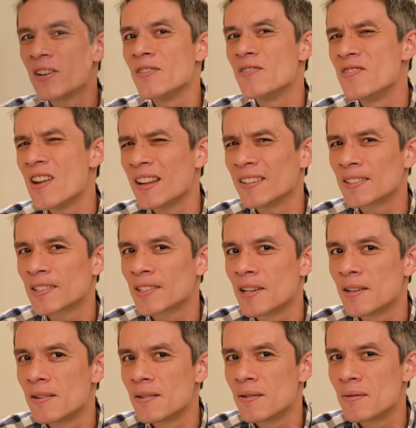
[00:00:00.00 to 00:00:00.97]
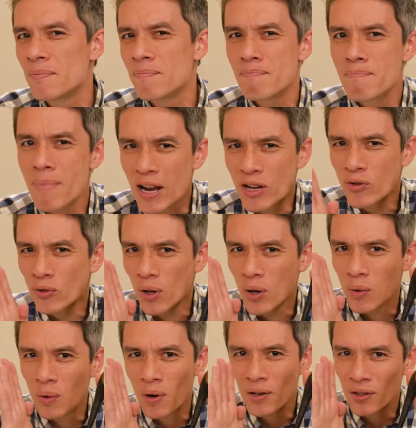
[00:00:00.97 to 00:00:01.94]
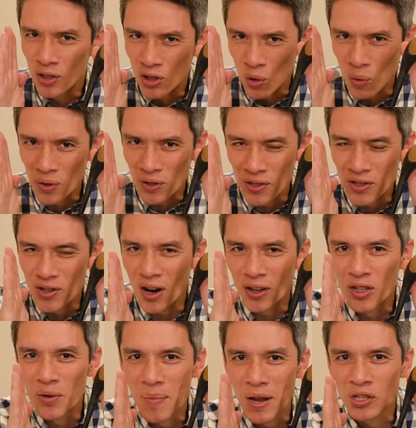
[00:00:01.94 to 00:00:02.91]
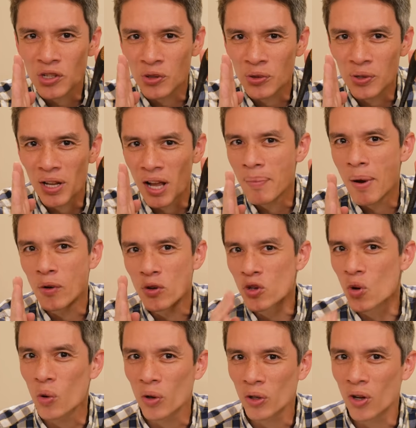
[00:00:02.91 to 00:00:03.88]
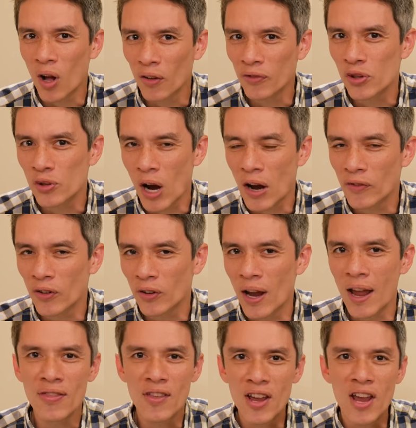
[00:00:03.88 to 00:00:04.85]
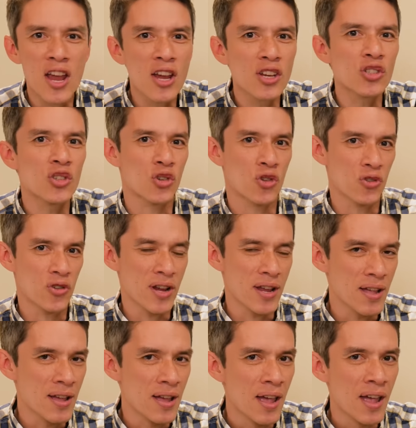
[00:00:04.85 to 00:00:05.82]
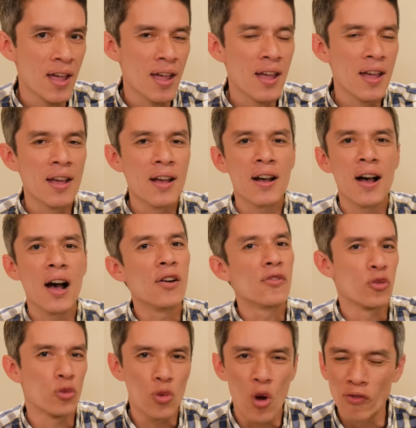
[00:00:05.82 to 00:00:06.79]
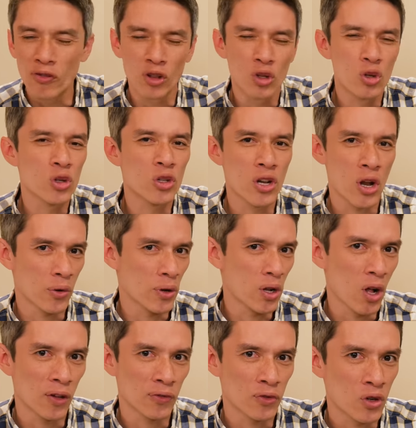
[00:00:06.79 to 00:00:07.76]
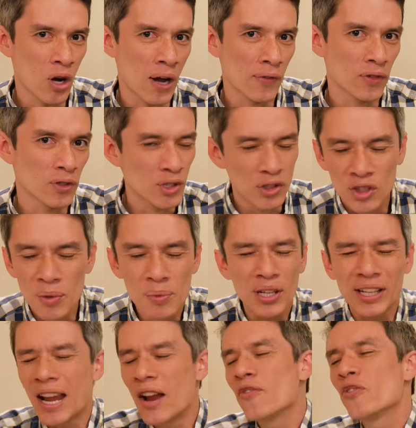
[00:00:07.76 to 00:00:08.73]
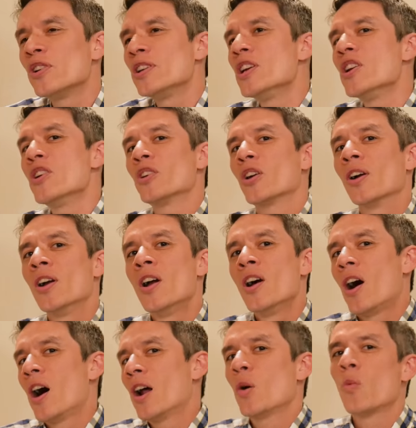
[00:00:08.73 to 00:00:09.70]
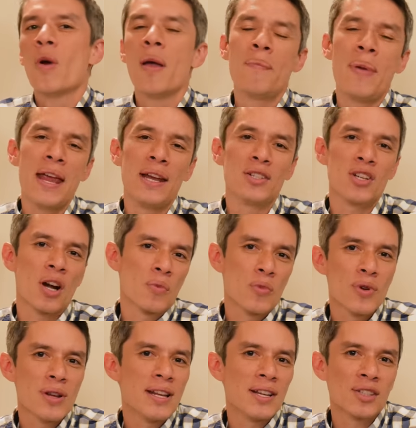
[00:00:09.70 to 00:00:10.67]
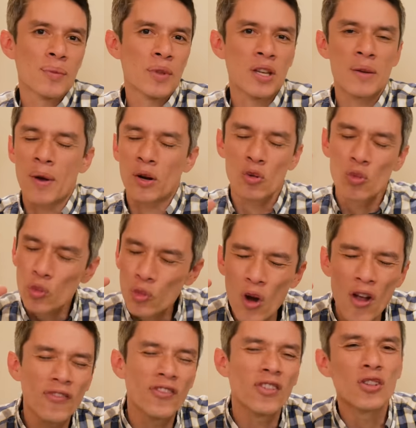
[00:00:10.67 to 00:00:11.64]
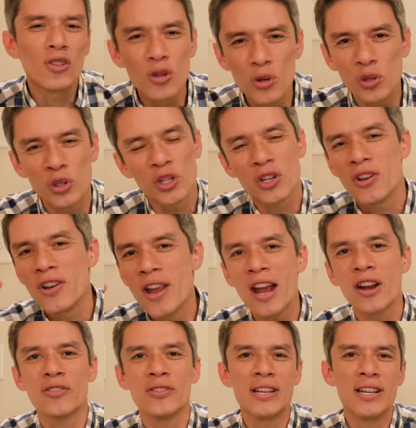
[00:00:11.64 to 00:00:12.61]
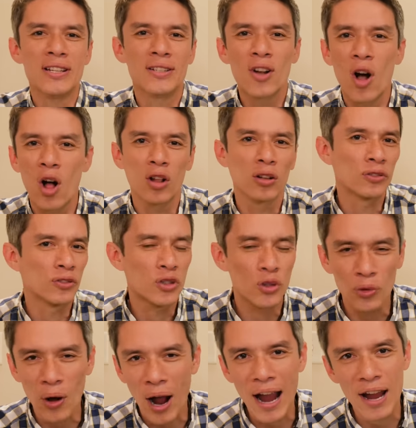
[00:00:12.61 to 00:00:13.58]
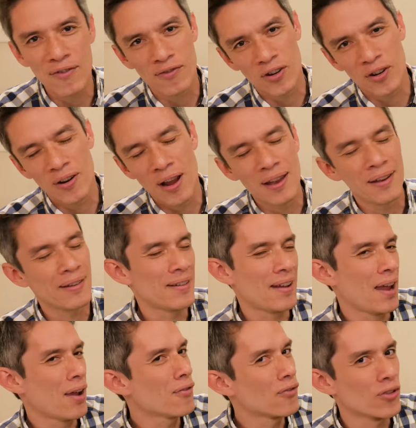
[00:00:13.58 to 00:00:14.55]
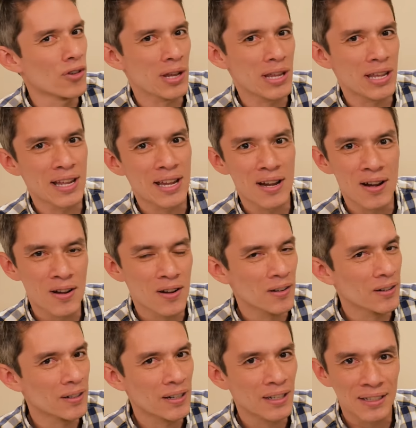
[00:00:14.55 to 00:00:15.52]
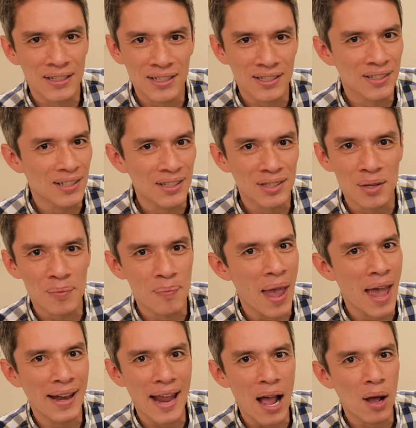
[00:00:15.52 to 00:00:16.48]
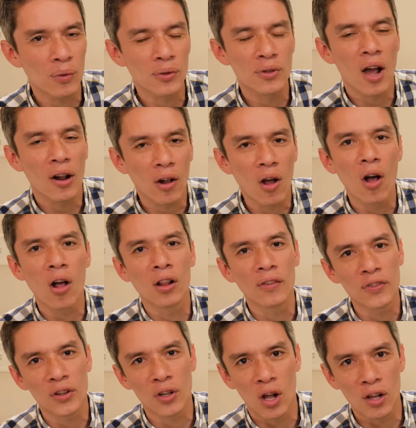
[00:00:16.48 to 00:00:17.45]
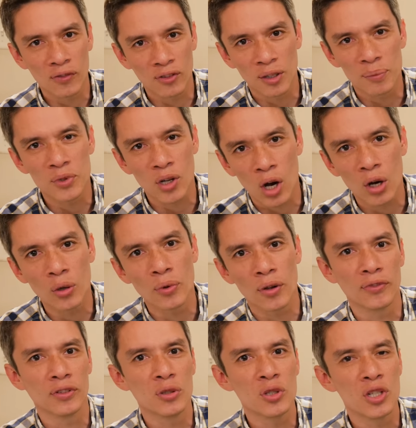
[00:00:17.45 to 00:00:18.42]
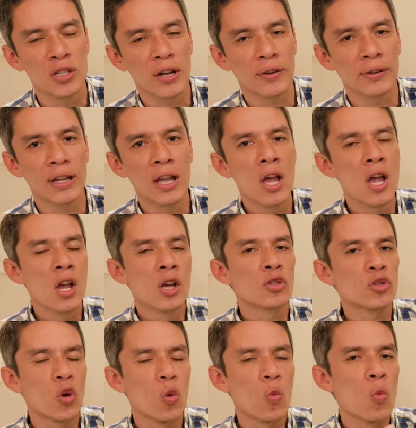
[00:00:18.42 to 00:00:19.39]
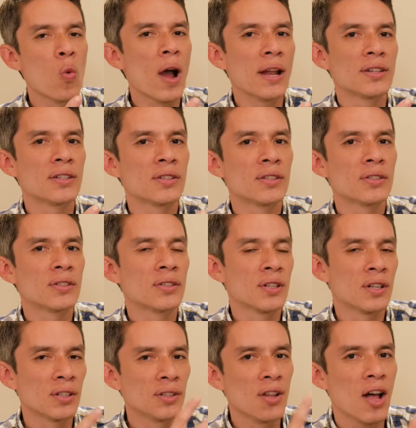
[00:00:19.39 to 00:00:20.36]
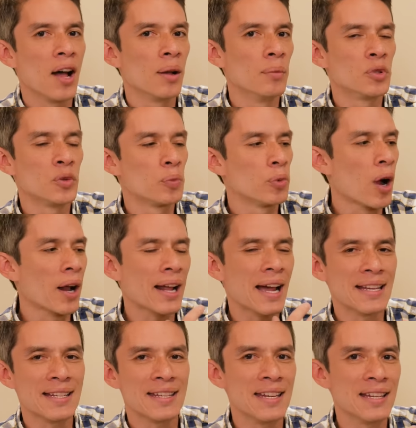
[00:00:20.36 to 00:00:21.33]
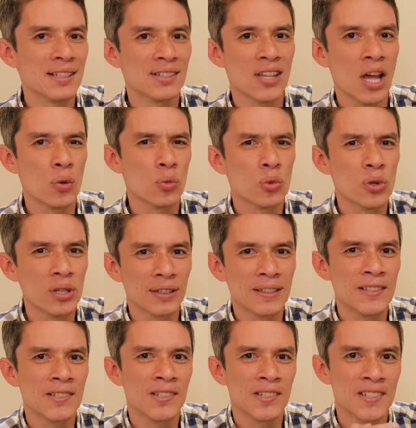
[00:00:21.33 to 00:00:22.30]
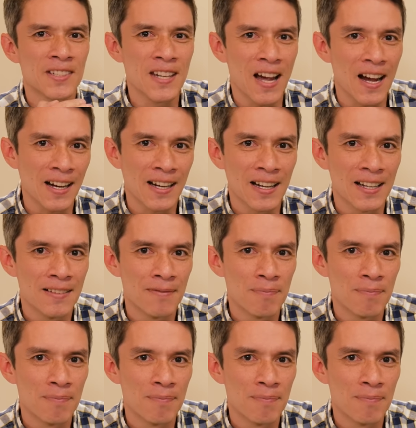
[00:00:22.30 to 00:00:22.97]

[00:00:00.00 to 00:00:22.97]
condensed, micro, short documentary about your golf driver and the history of revolutionary golf drivers. It seems like every year on a webpage I'm reading something about a revolutionary golf driver and every year it just doesn't pan out. Not all of the golf clubs are revolutionary. So what clubs brought ideas that really stuck?